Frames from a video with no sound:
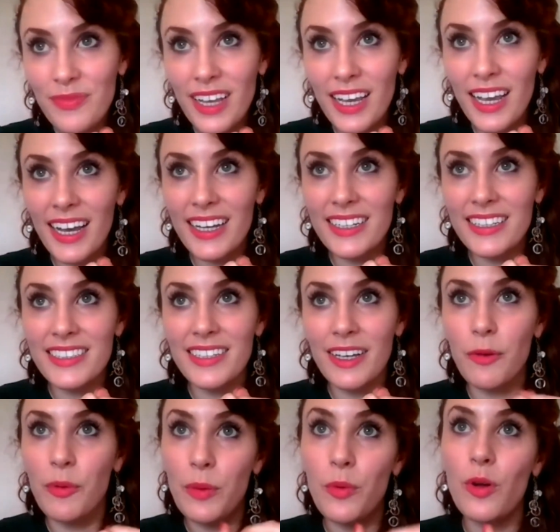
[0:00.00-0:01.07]
And
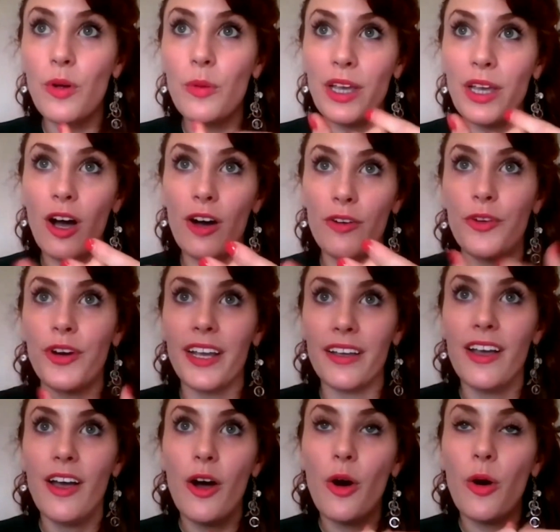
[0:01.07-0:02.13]
we will be
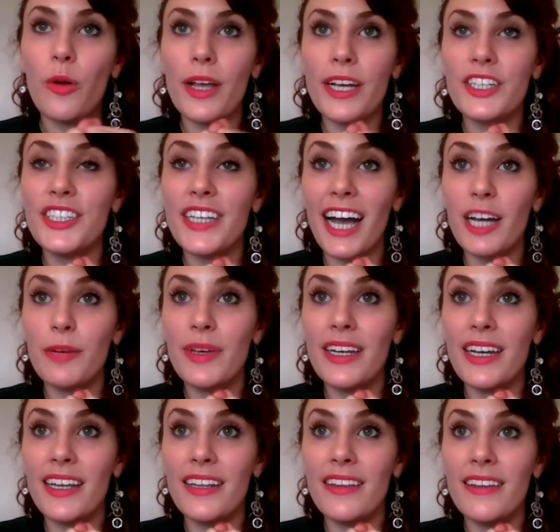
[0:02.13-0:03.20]
offering HC
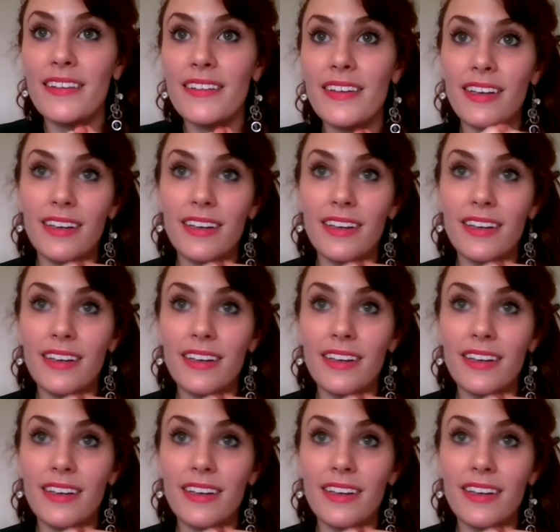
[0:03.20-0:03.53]
admin